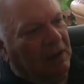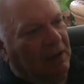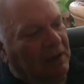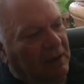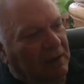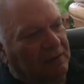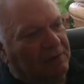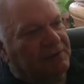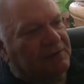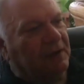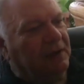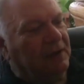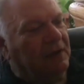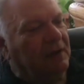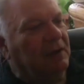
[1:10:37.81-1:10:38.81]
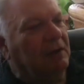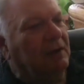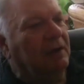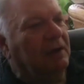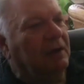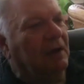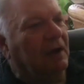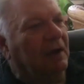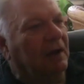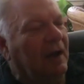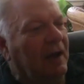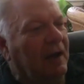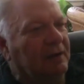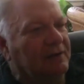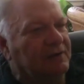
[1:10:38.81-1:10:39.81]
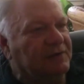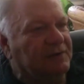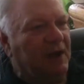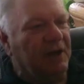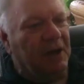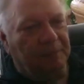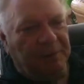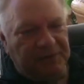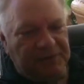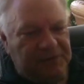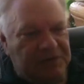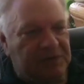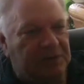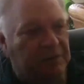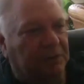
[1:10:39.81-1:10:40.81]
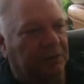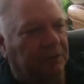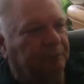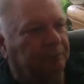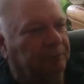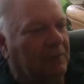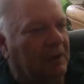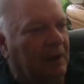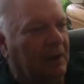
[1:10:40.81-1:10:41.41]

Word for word: his he he uh, set up his tomb